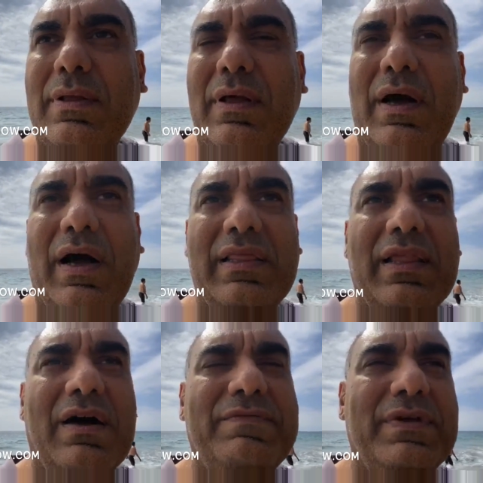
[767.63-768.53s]
I
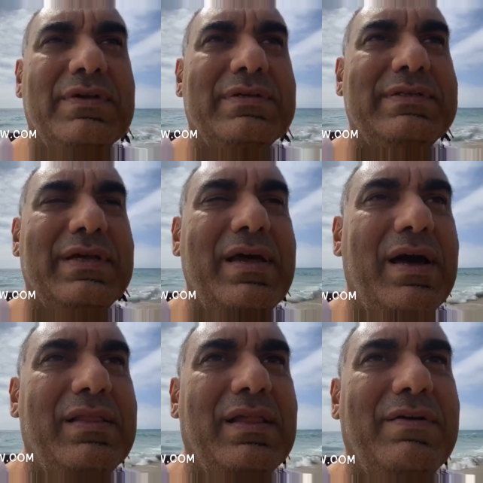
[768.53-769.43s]
love you. Say
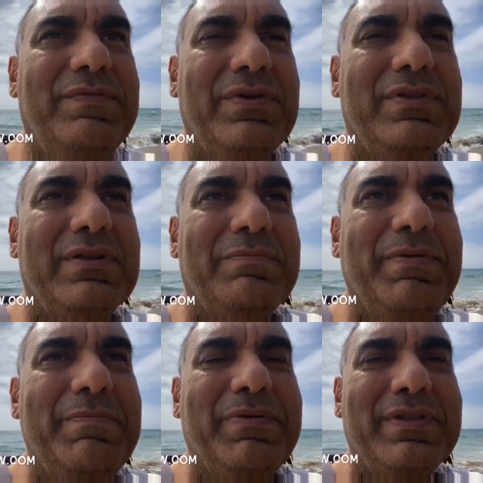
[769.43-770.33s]
I love you to the
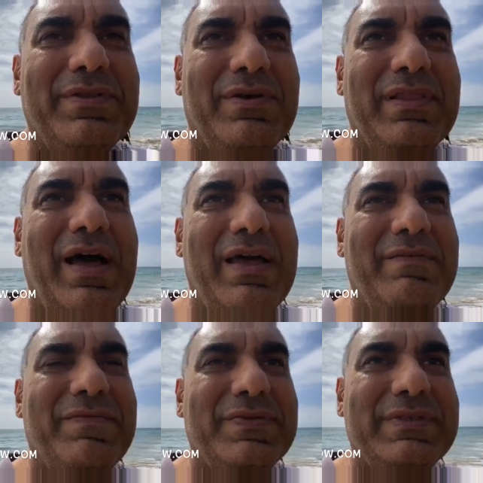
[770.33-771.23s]
people in your life.